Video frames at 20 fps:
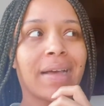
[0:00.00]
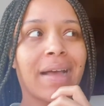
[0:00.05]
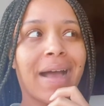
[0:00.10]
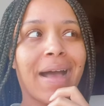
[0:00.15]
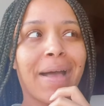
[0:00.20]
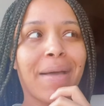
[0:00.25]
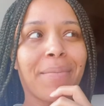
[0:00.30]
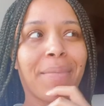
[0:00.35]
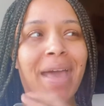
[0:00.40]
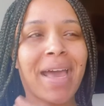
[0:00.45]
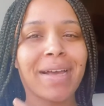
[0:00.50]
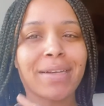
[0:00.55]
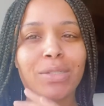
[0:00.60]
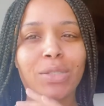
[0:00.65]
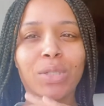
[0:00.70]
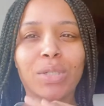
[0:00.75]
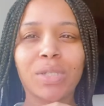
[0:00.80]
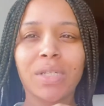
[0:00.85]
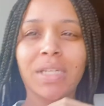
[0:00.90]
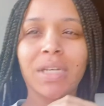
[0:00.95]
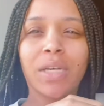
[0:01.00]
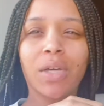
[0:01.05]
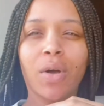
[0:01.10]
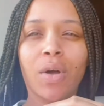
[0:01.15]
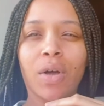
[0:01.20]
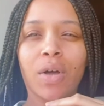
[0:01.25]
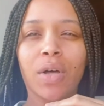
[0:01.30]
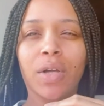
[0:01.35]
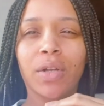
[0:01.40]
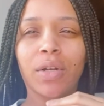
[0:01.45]
I'm actually
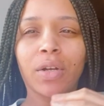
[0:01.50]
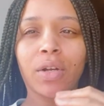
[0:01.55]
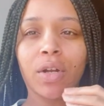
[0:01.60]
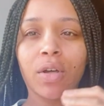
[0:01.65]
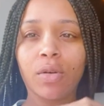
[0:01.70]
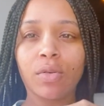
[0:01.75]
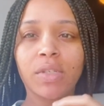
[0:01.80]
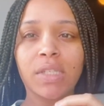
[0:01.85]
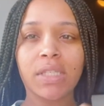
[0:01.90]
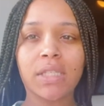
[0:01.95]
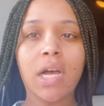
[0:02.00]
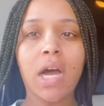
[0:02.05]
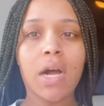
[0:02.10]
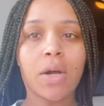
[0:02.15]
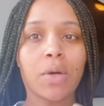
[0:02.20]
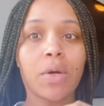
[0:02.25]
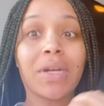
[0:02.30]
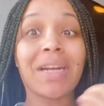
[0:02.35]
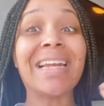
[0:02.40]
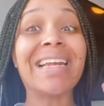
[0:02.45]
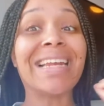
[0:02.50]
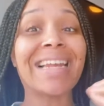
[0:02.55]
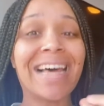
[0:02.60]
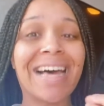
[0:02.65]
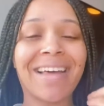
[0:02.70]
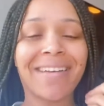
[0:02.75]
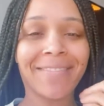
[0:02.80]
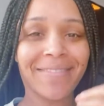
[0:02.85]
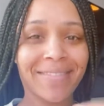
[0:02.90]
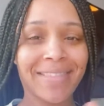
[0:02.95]
on low stock on a
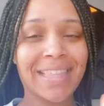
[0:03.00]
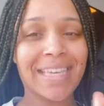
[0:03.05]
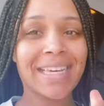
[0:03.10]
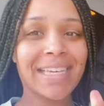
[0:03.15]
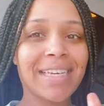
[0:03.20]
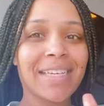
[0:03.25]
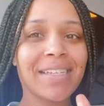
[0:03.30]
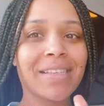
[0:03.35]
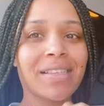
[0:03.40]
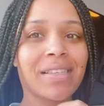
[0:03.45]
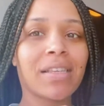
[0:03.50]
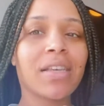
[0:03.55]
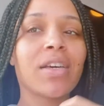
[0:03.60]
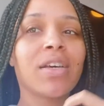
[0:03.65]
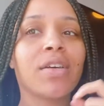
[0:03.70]
lot of things.